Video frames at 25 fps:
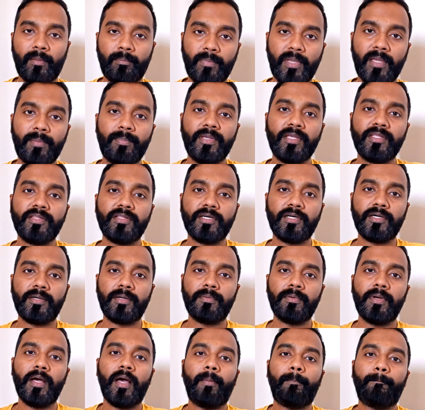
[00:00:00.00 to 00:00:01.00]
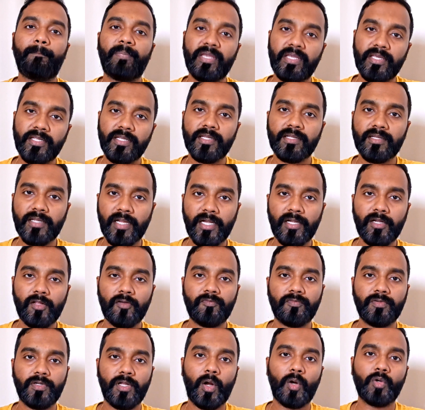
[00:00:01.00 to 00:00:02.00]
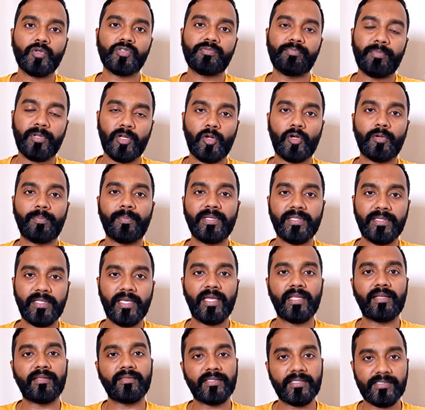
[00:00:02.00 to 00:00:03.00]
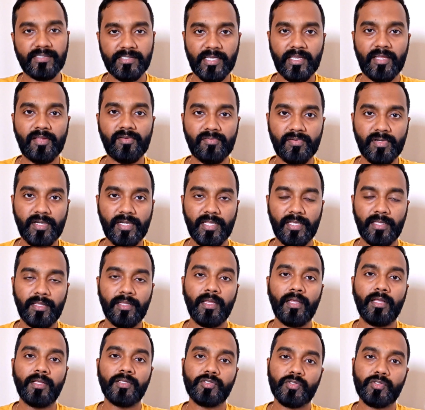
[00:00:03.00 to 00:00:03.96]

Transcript: Maybe the beginner kind of doubts may not be there in the second reading.